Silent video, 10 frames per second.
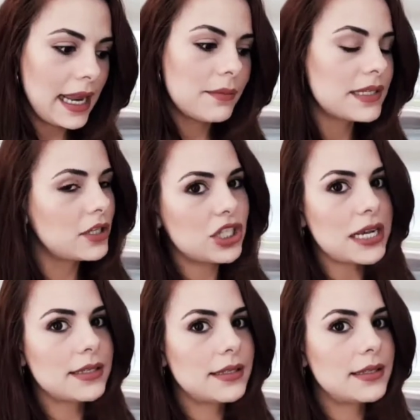name
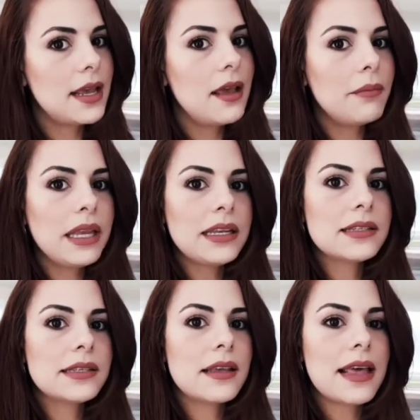suggests,
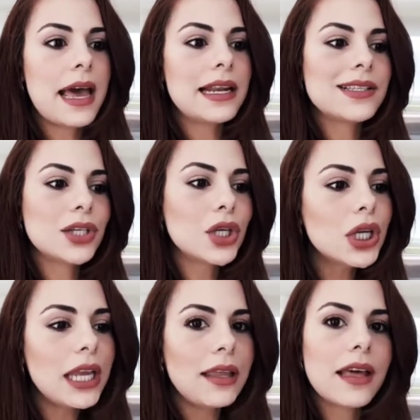means that it's a
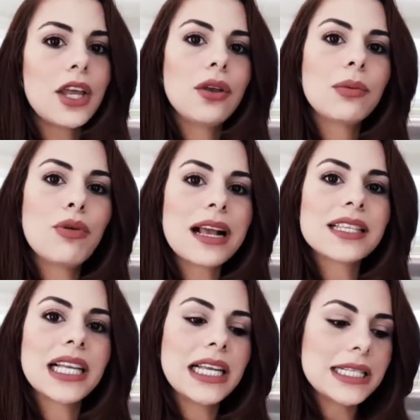cookie that you can
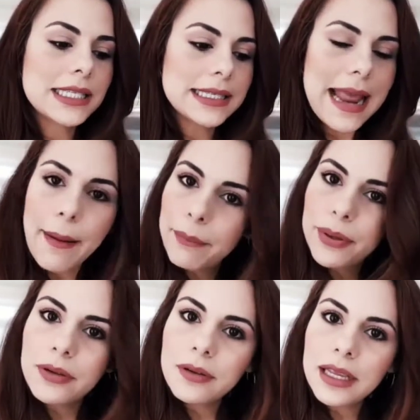practically
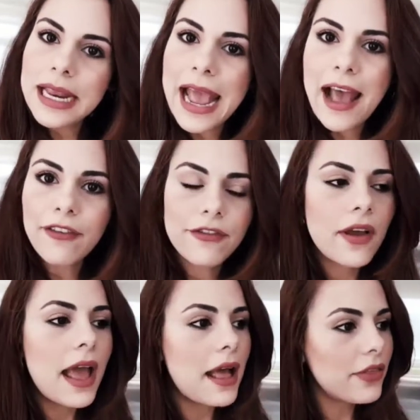snap in
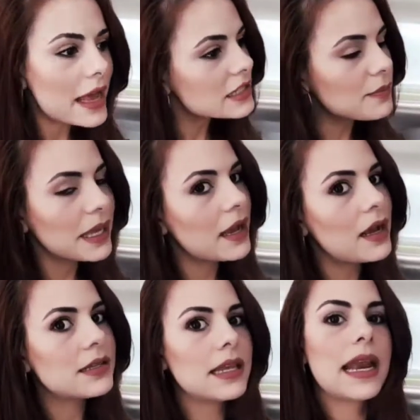half. And that's
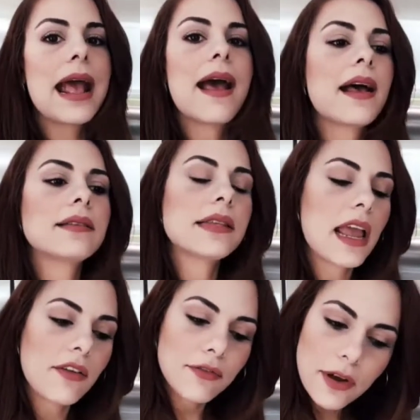because it has
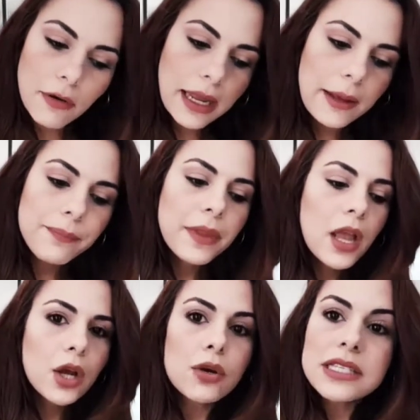a very
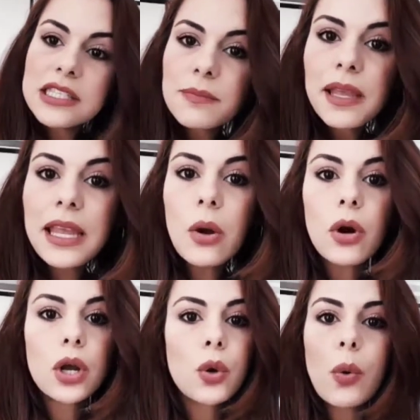crispy
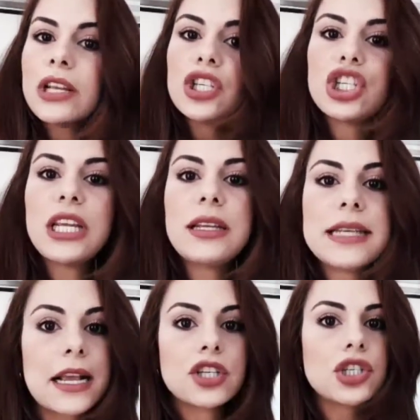or
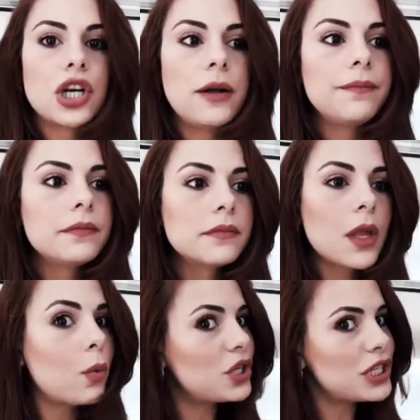crunchy texture,
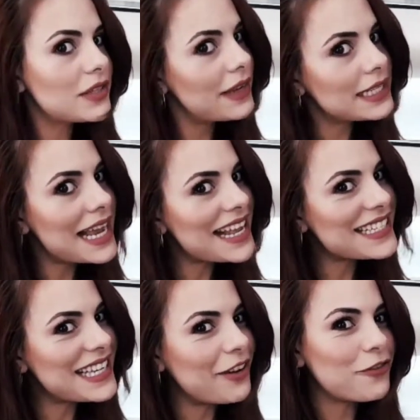which is
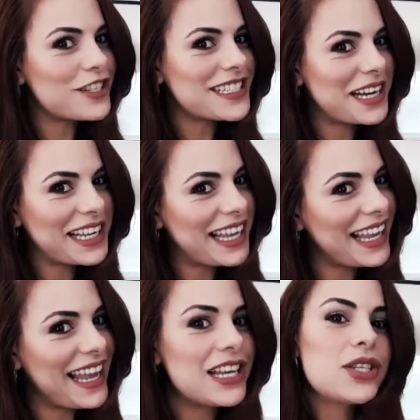fantastic for
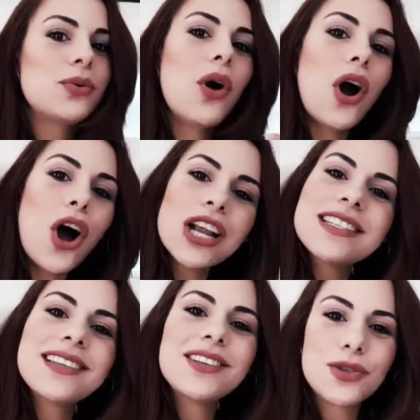dunking into
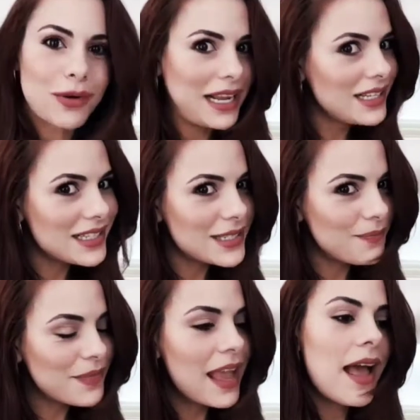hot drinks.